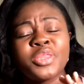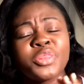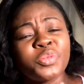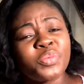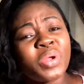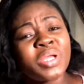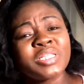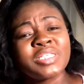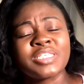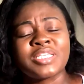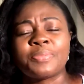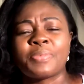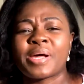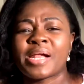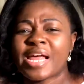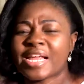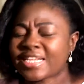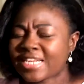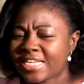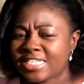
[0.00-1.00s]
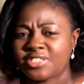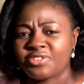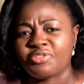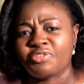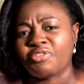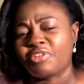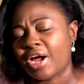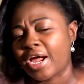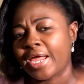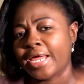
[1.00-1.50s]
threat is about
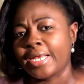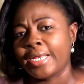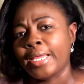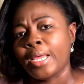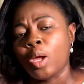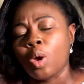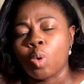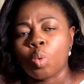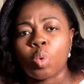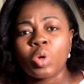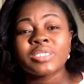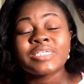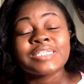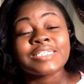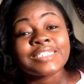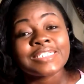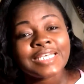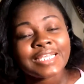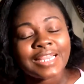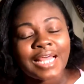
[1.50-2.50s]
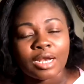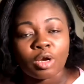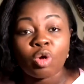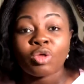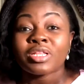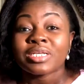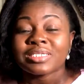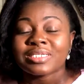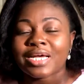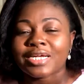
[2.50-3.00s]
identifying what is it that
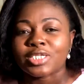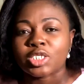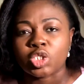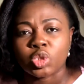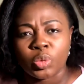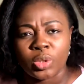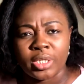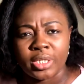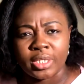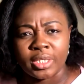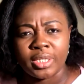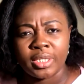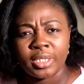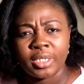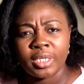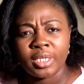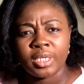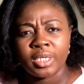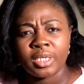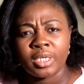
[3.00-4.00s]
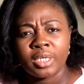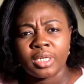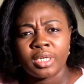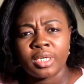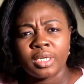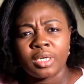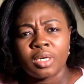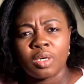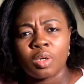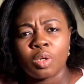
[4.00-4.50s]
others are doing.
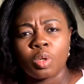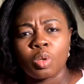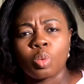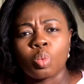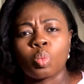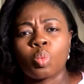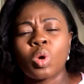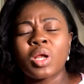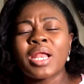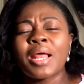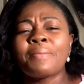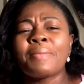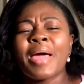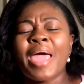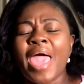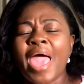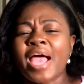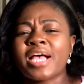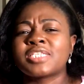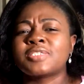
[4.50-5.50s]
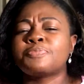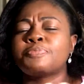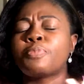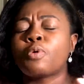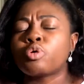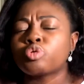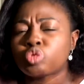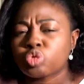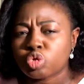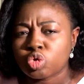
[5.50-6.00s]
What am I
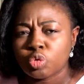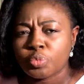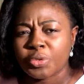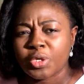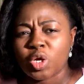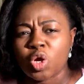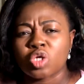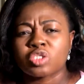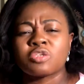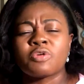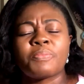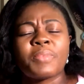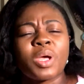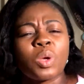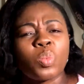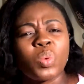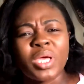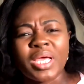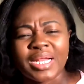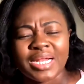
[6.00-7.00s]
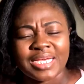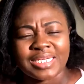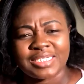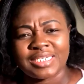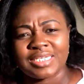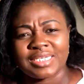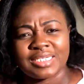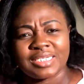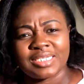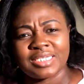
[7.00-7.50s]
exposed to because of my
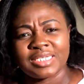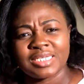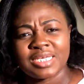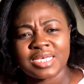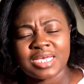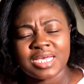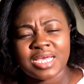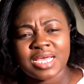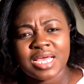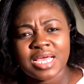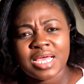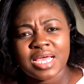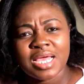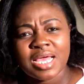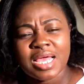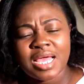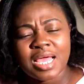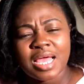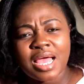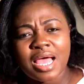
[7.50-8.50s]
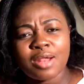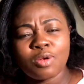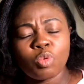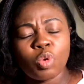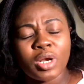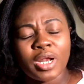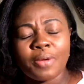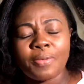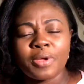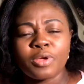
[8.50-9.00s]
weaknesses? And
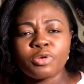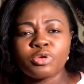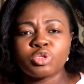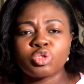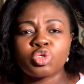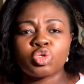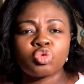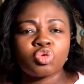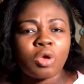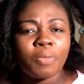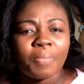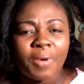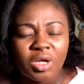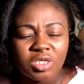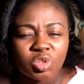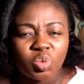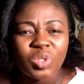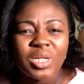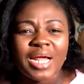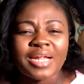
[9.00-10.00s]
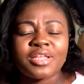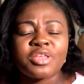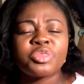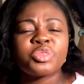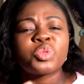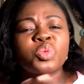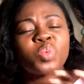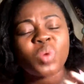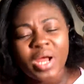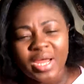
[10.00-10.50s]
what am I going to do about it? What are the
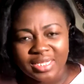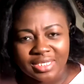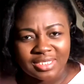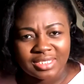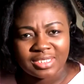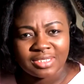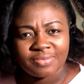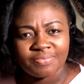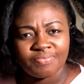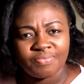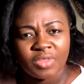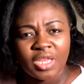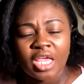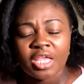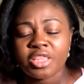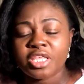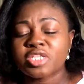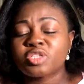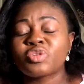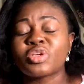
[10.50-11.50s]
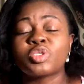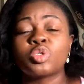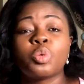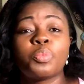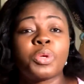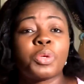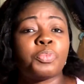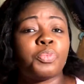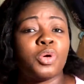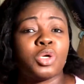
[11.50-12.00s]
threats? The threats could
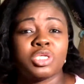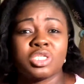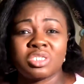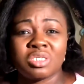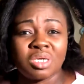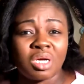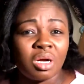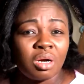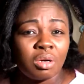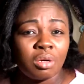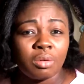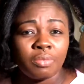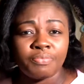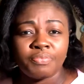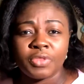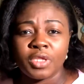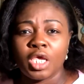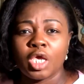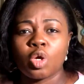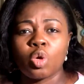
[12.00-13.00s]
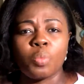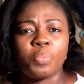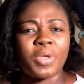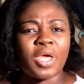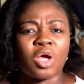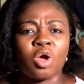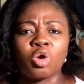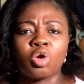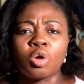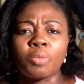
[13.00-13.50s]
be political, it could be
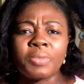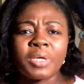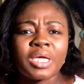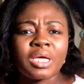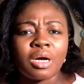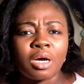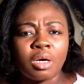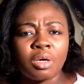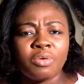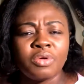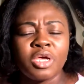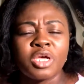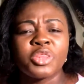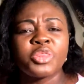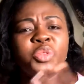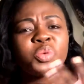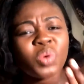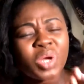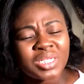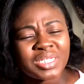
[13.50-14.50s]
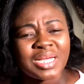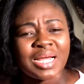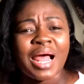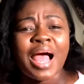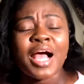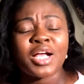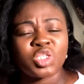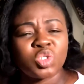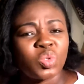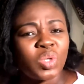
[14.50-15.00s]
economical. Threats are
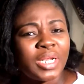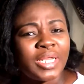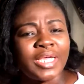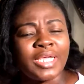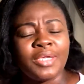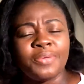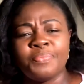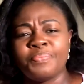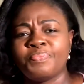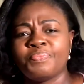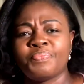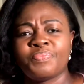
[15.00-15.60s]
actually